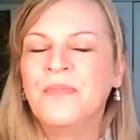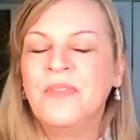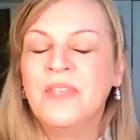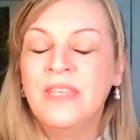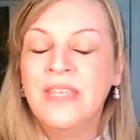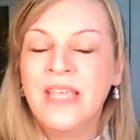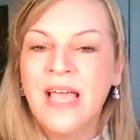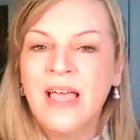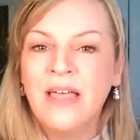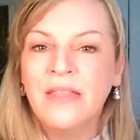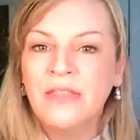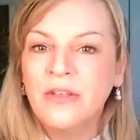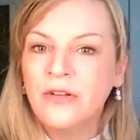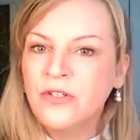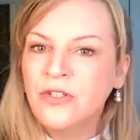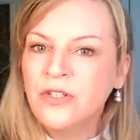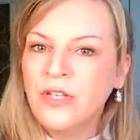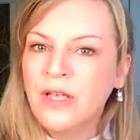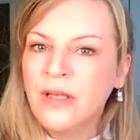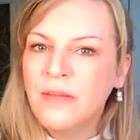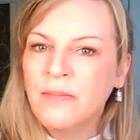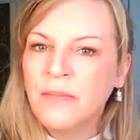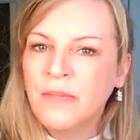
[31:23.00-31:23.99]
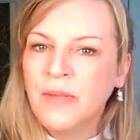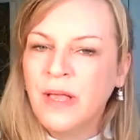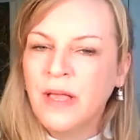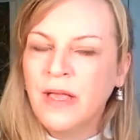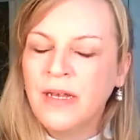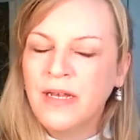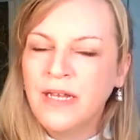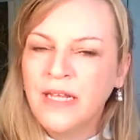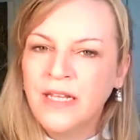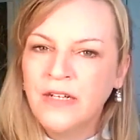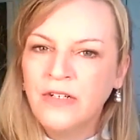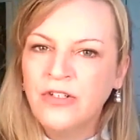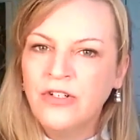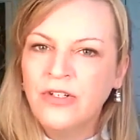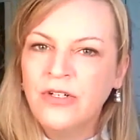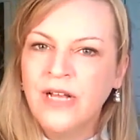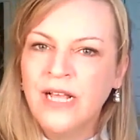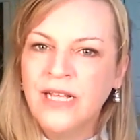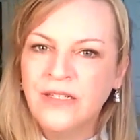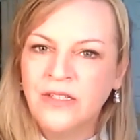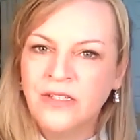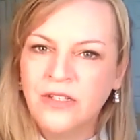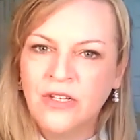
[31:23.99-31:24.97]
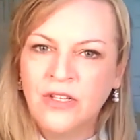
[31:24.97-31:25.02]
Yeah, there's an
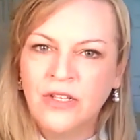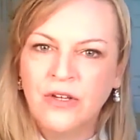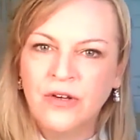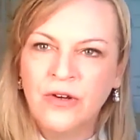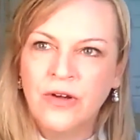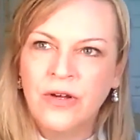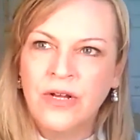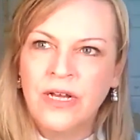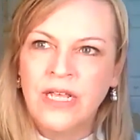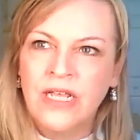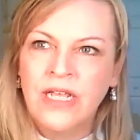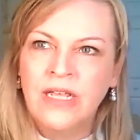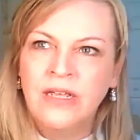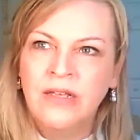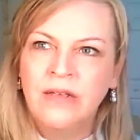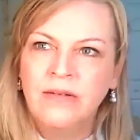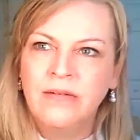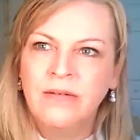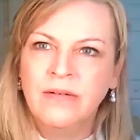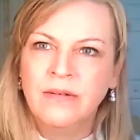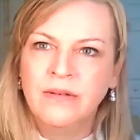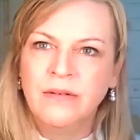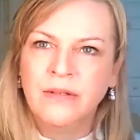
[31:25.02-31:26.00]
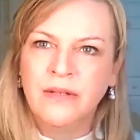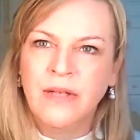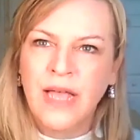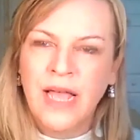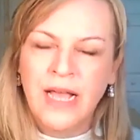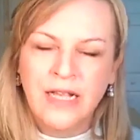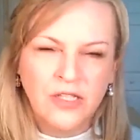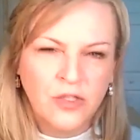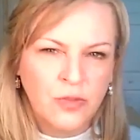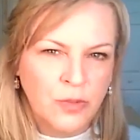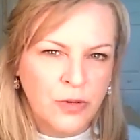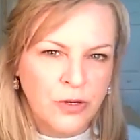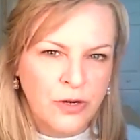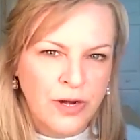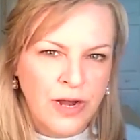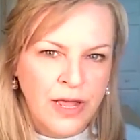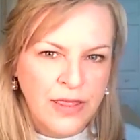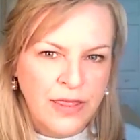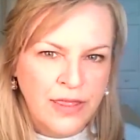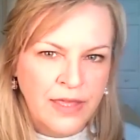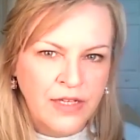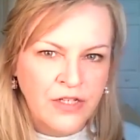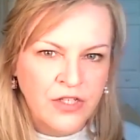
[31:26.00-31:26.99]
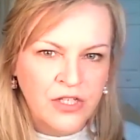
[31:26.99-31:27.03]
internet security expert, I
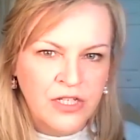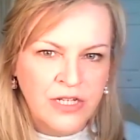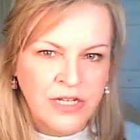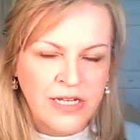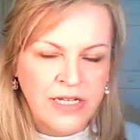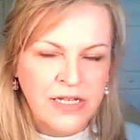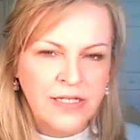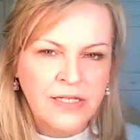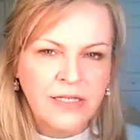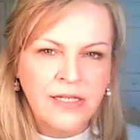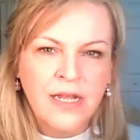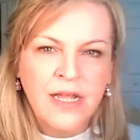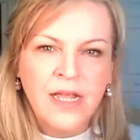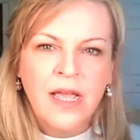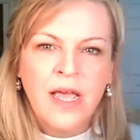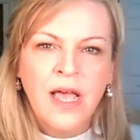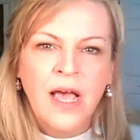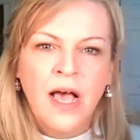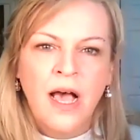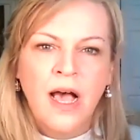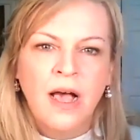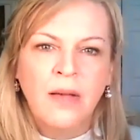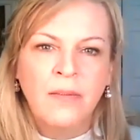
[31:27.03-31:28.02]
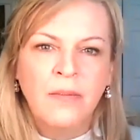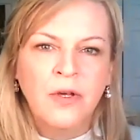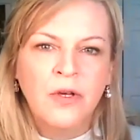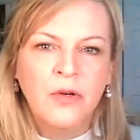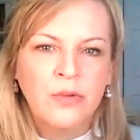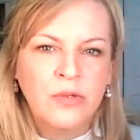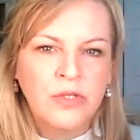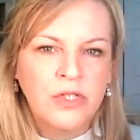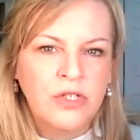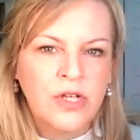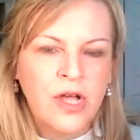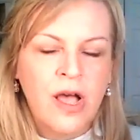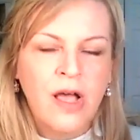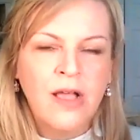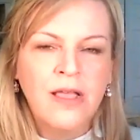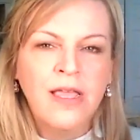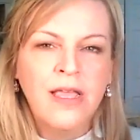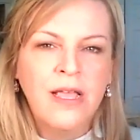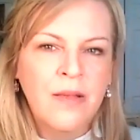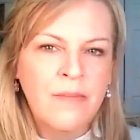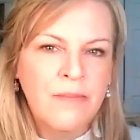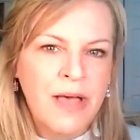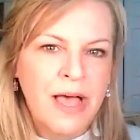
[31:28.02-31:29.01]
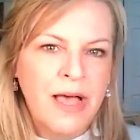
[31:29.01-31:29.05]
think she is, who was
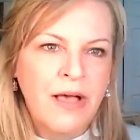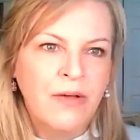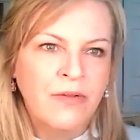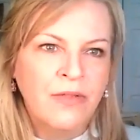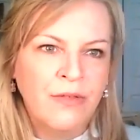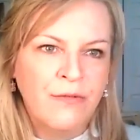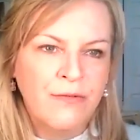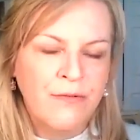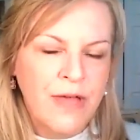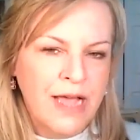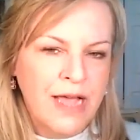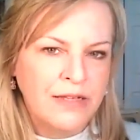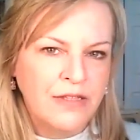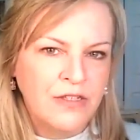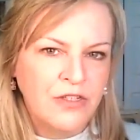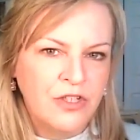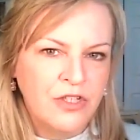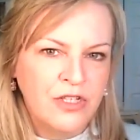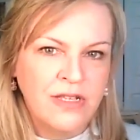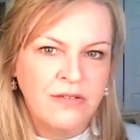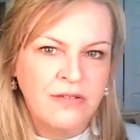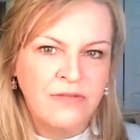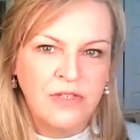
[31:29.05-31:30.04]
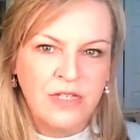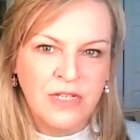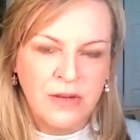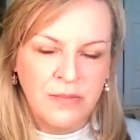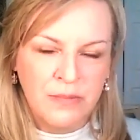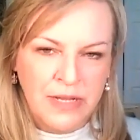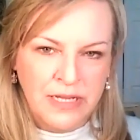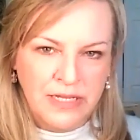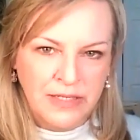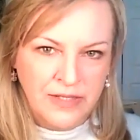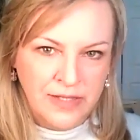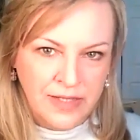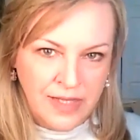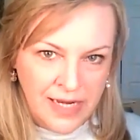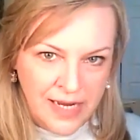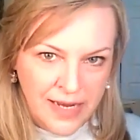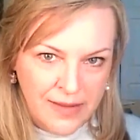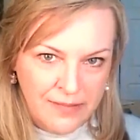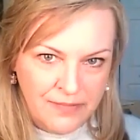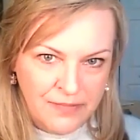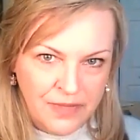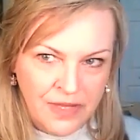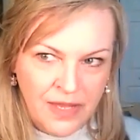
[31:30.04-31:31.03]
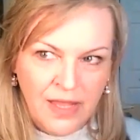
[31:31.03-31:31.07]
talking about the fact that she lives in a big
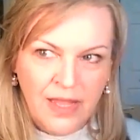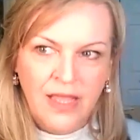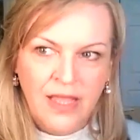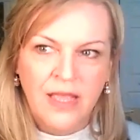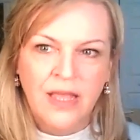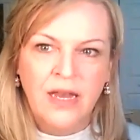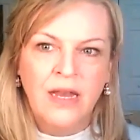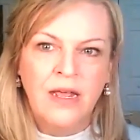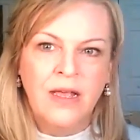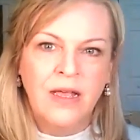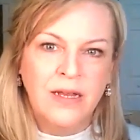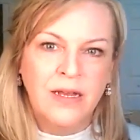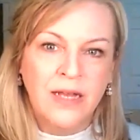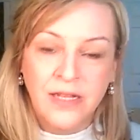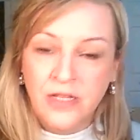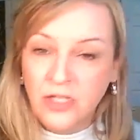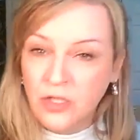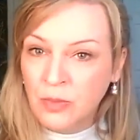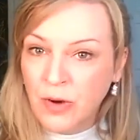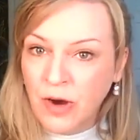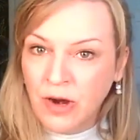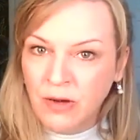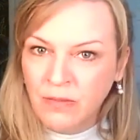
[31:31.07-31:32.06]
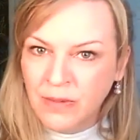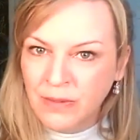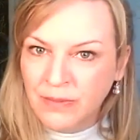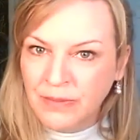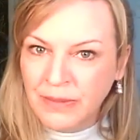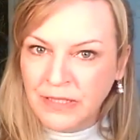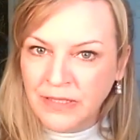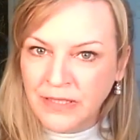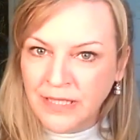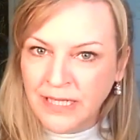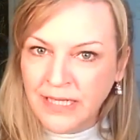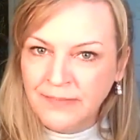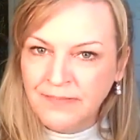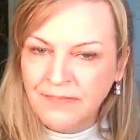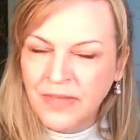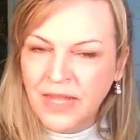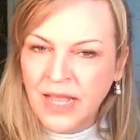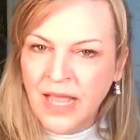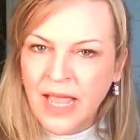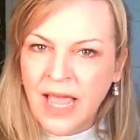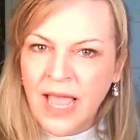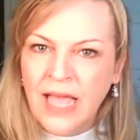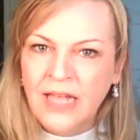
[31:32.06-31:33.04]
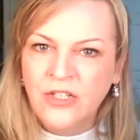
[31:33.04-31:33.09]
city in a nice apartment building,
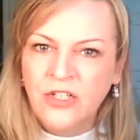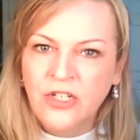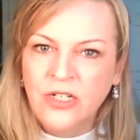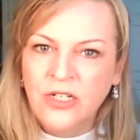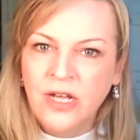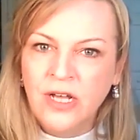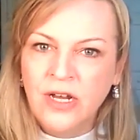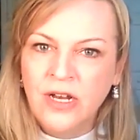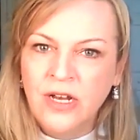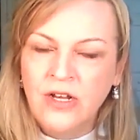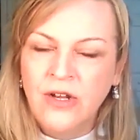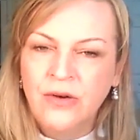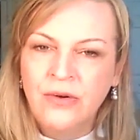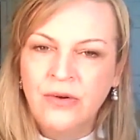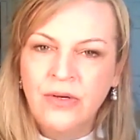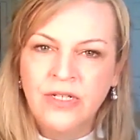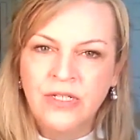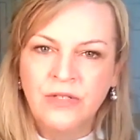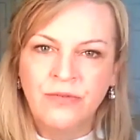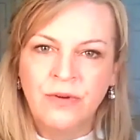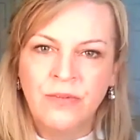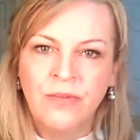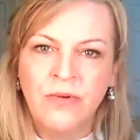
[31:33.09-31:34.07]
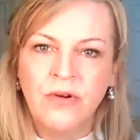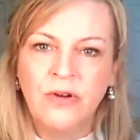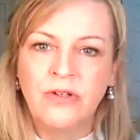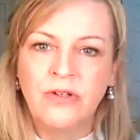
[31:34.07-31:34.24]
and she got a notice from